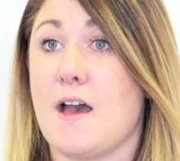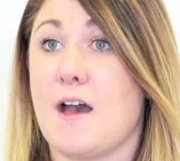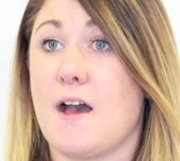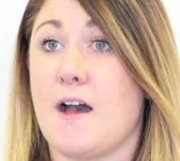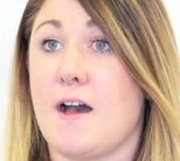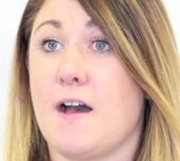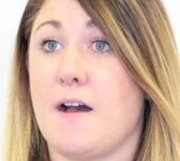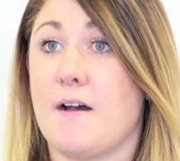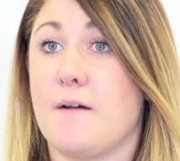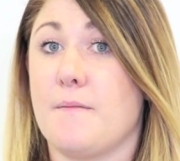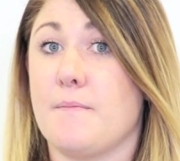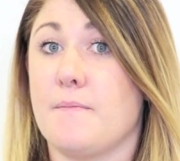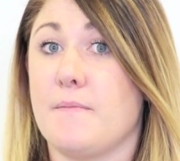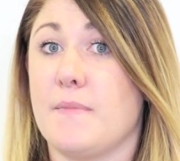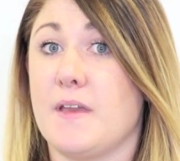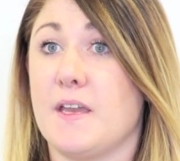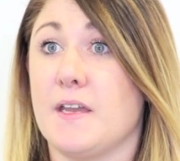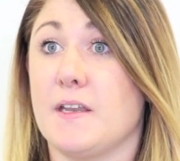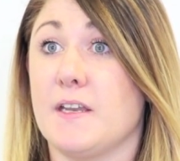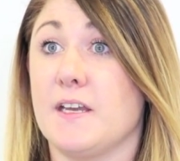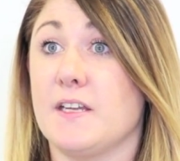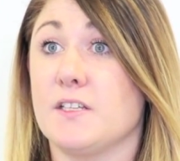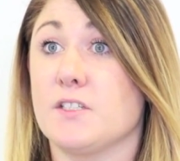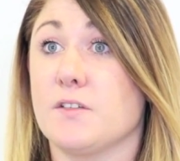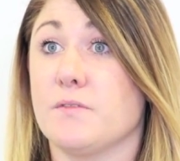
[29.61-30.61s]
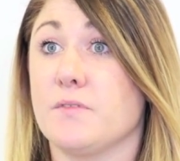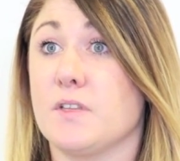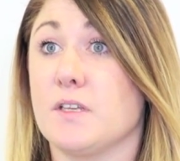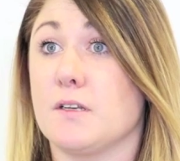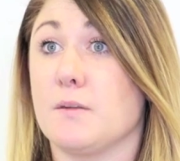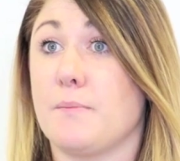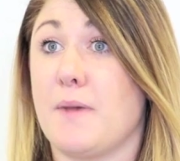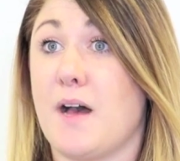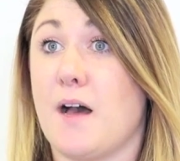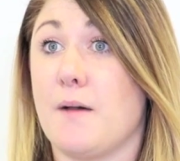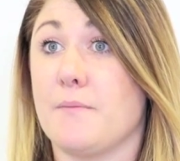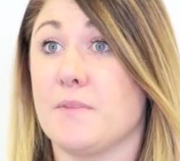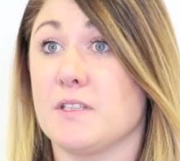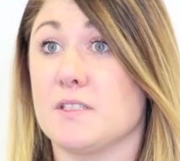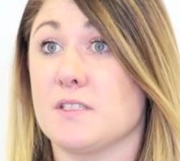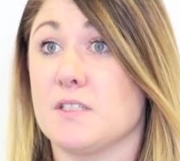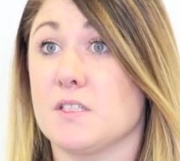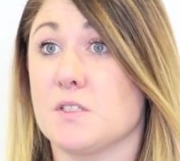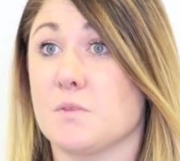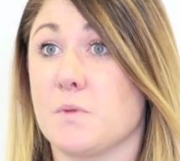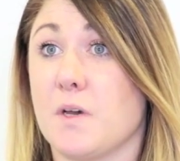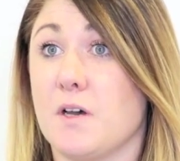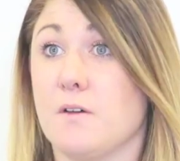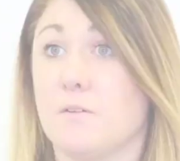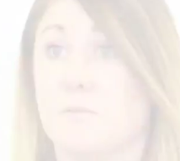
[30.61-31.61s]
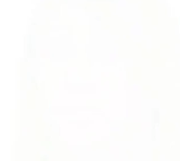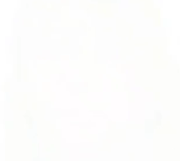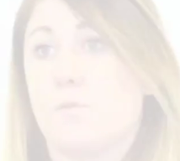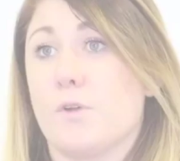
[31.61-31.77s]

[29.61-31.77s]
in each of the departments as well.